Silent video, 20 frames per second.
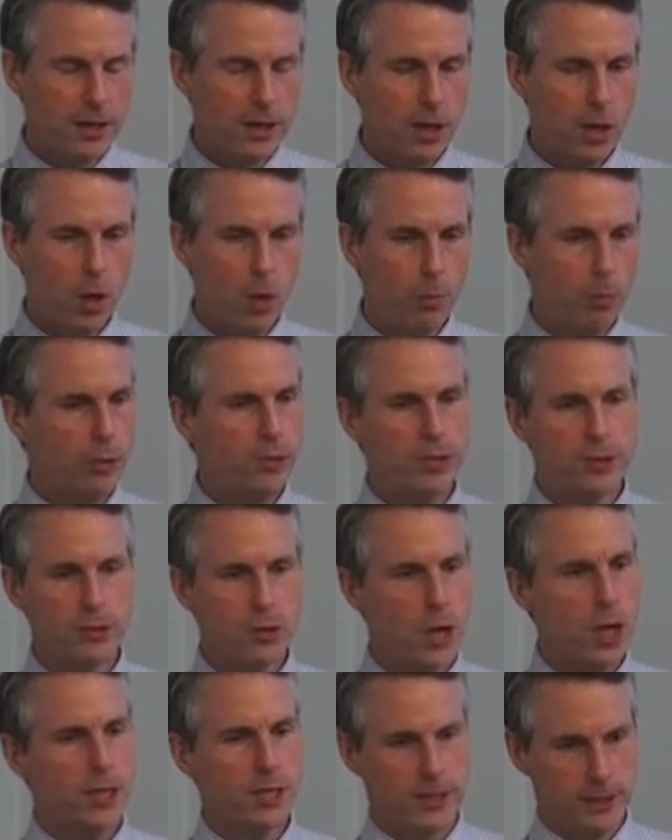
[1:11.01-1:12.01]
The Opal
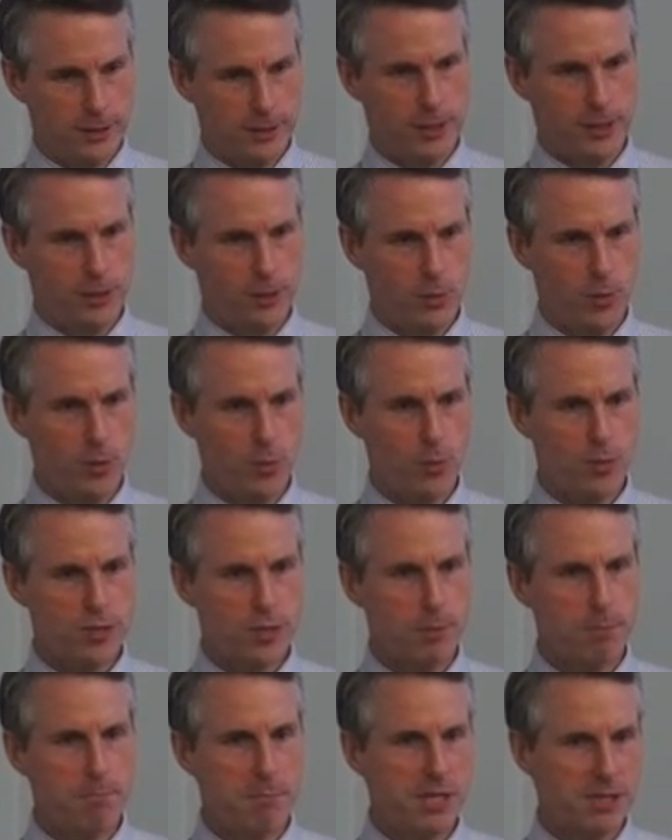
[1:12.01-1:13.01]
did not continue. It
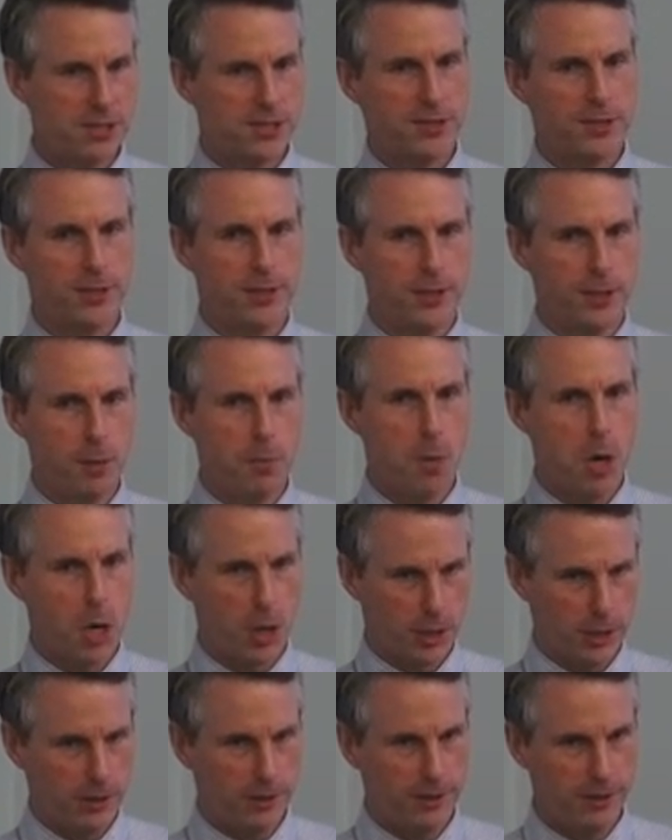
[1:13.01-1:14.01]
was a miss in the
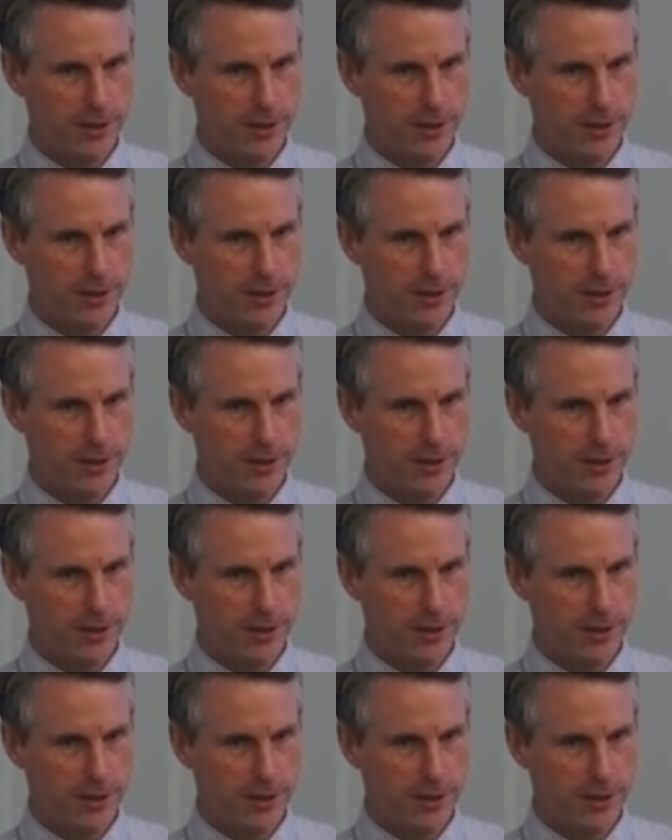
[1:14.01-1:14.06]
market,